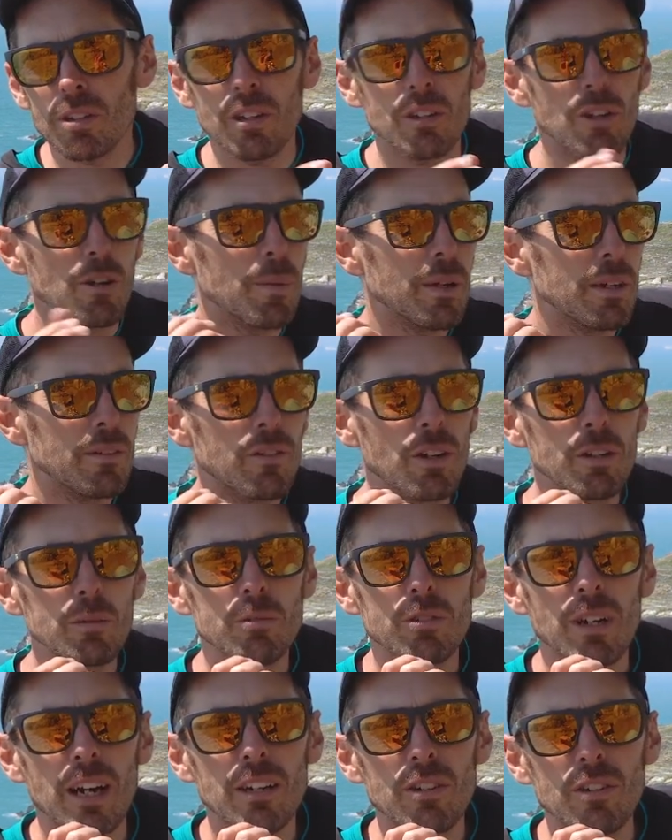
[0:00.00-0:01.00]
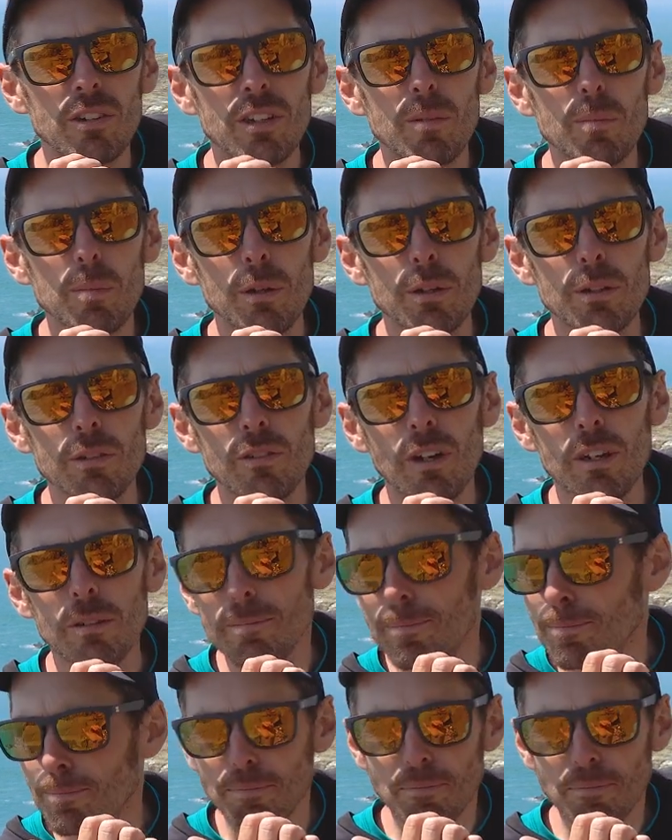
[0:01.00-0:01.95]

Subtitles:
I got a bit of rope drag on the blue rope,